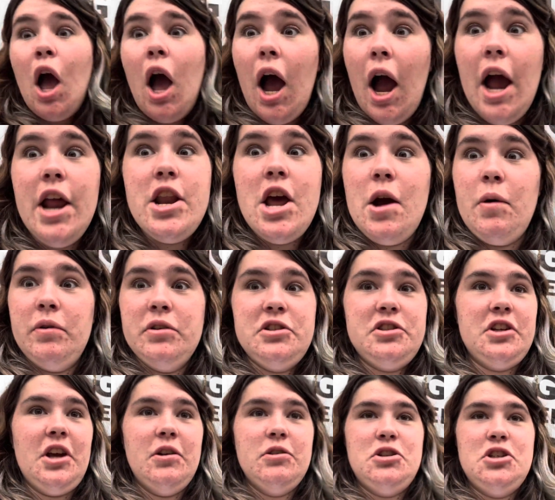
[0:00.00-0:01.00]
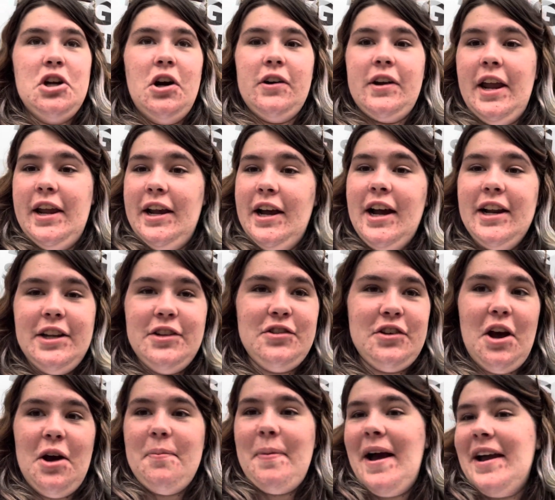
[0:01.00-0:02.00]
I know, it's so shocking. I need to
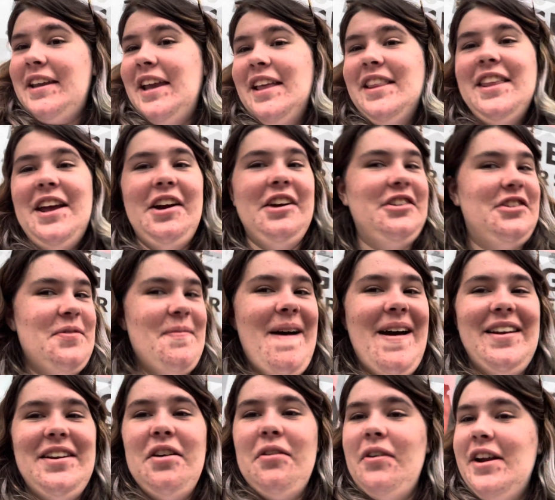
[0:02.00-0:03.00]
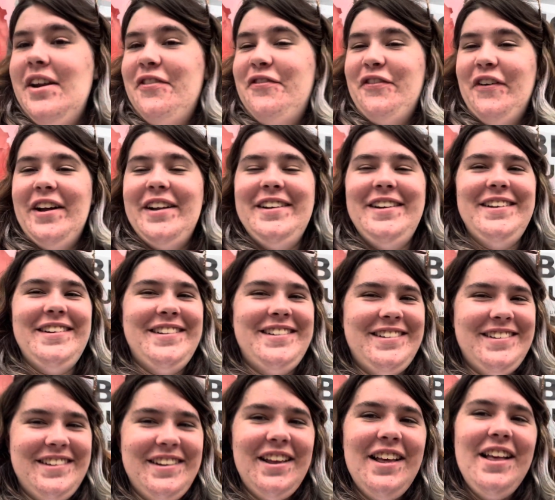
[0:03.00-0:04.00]
go back in there and demand a refund.